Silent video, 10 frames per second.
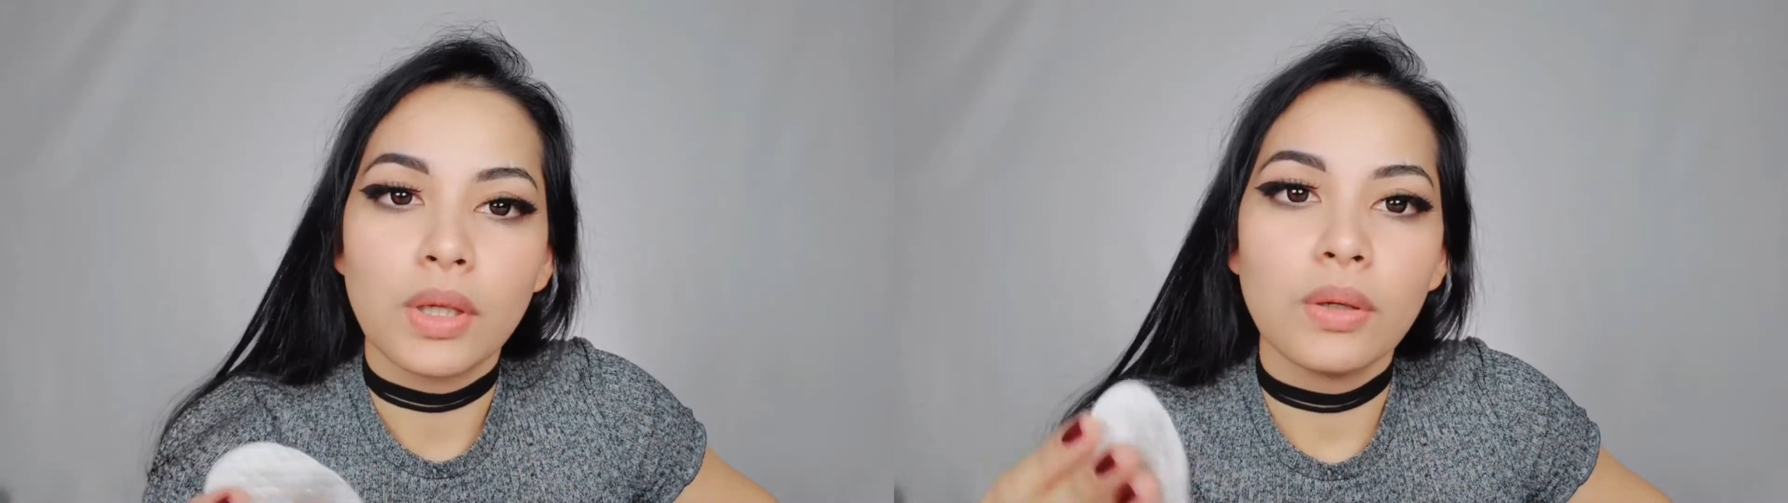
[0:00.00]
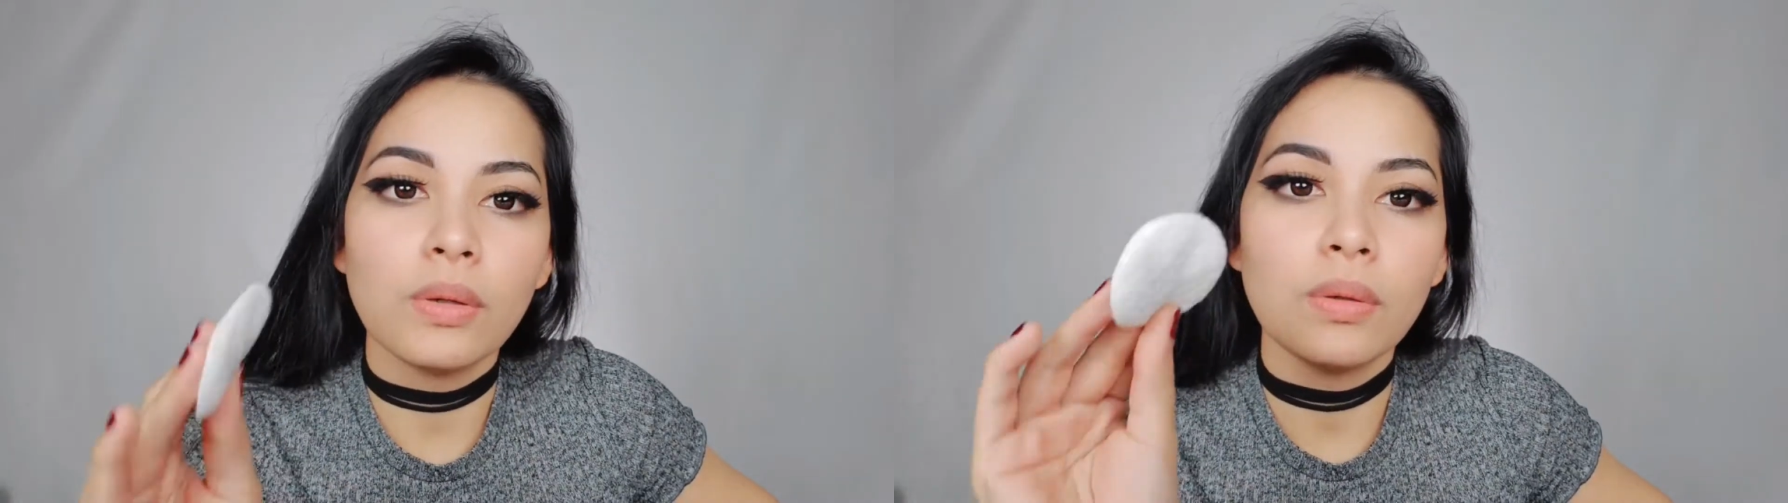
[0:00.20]

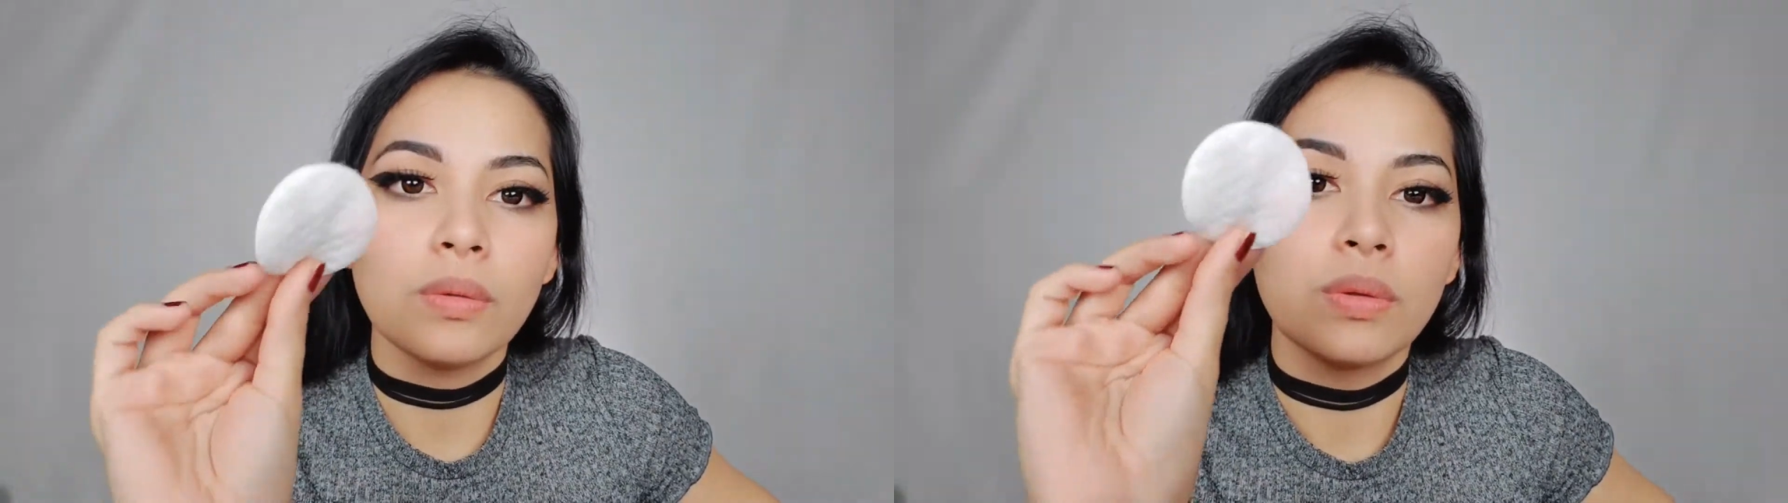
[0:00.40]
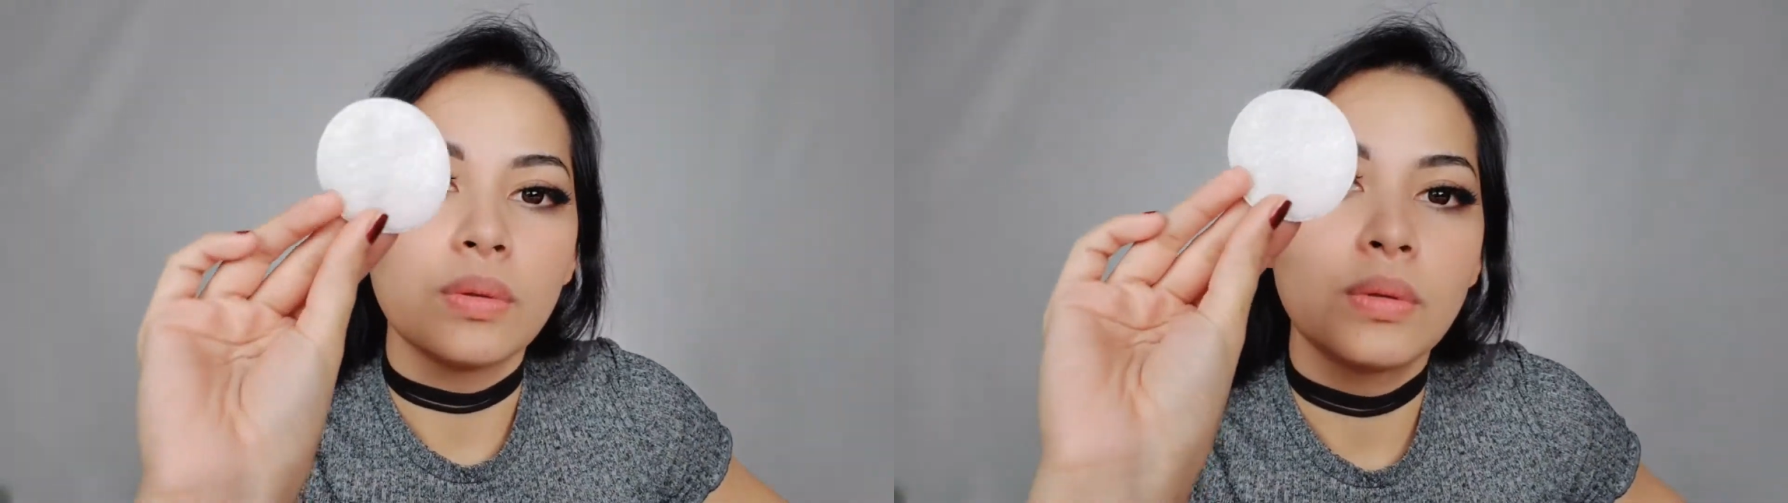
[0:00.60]

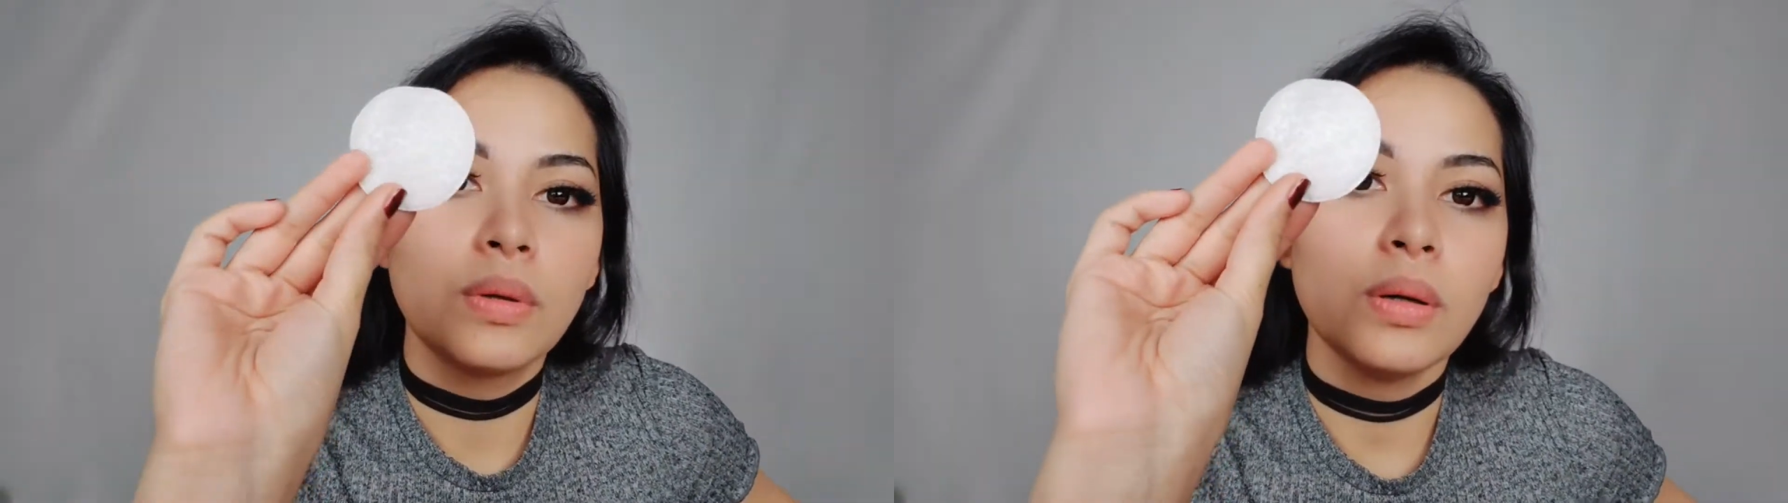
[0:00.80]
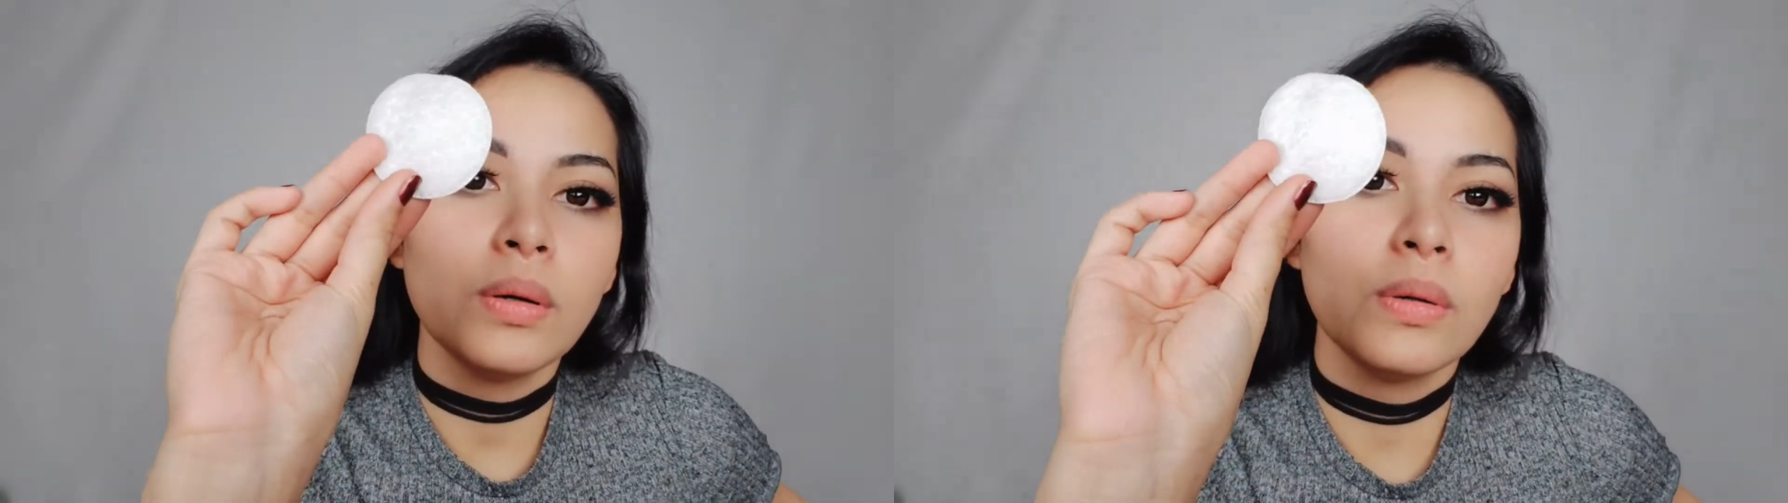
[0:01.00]
Oh,
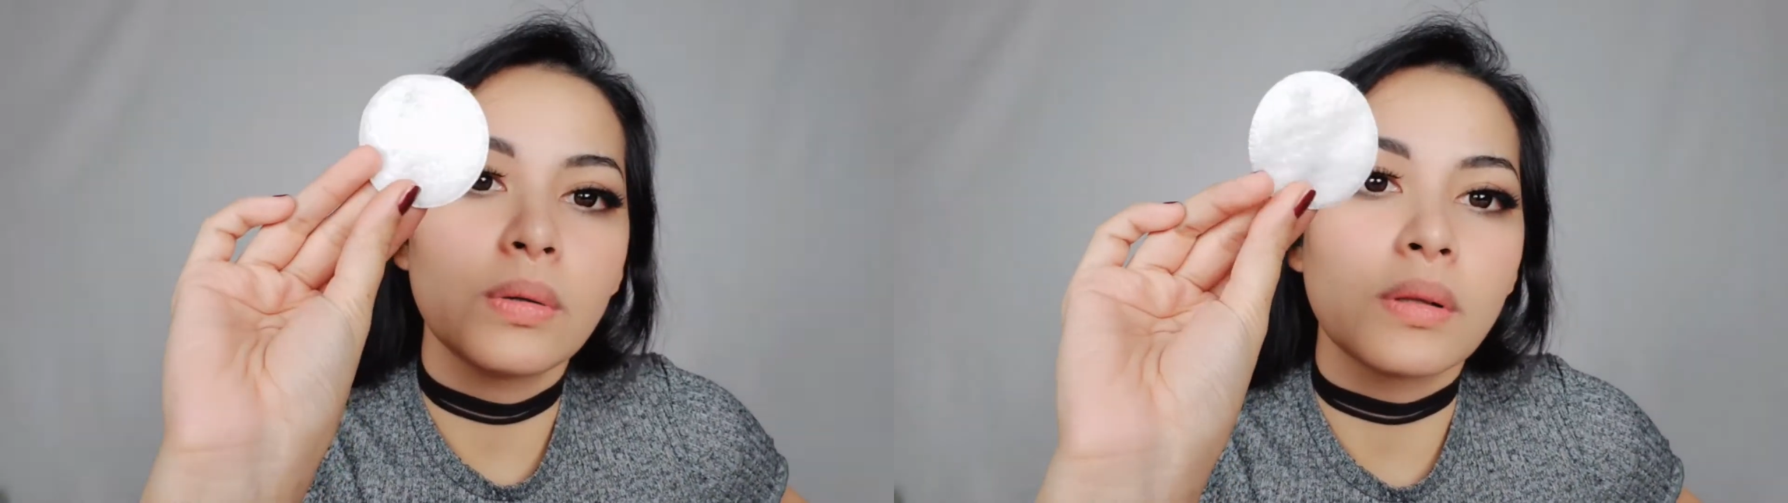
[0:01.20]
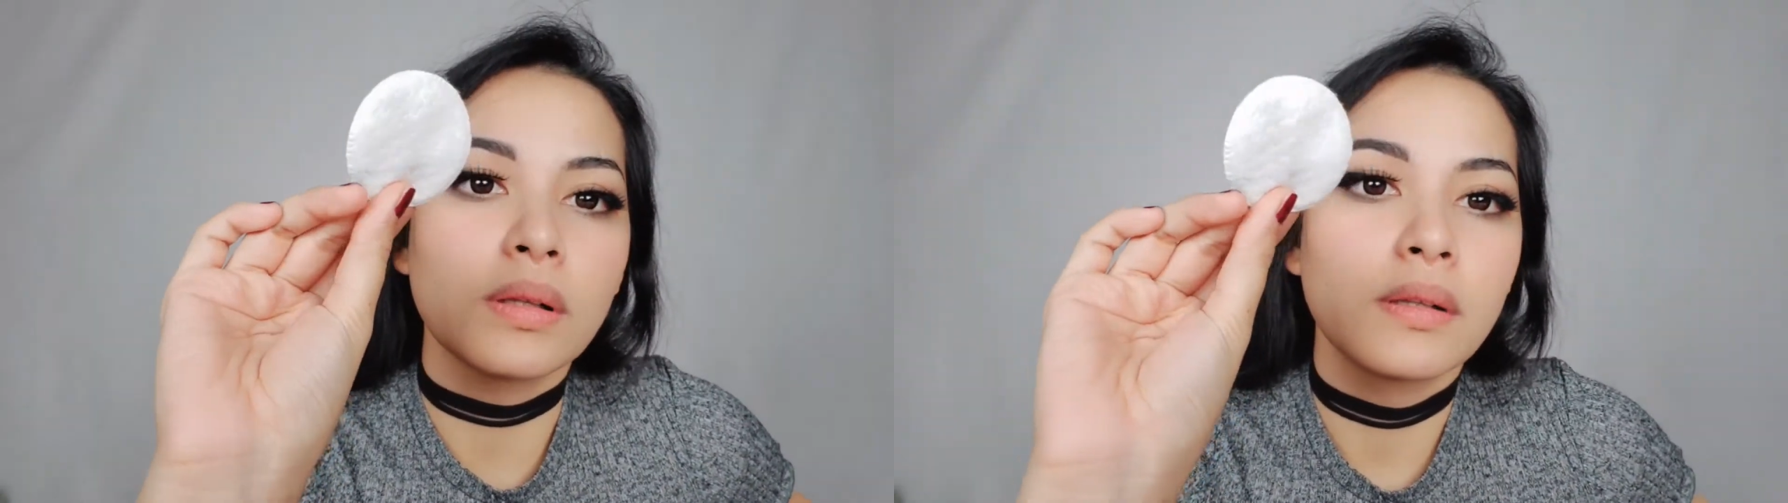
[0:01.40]

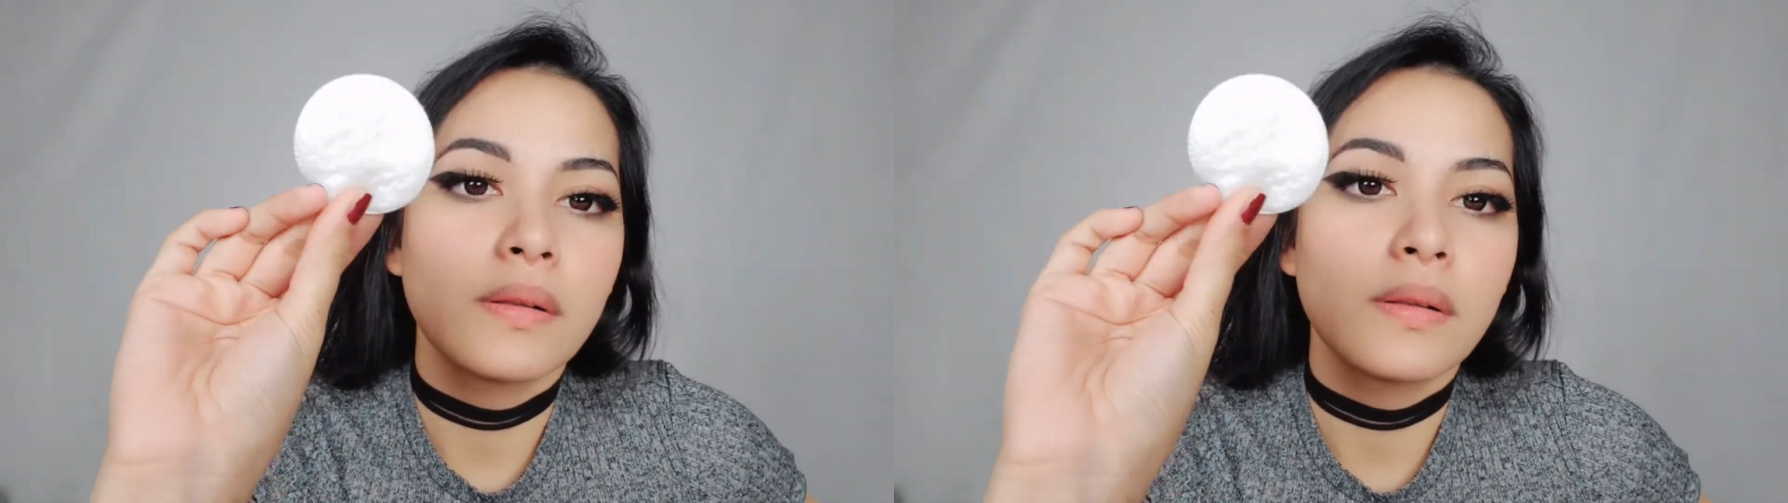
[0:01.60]
cool!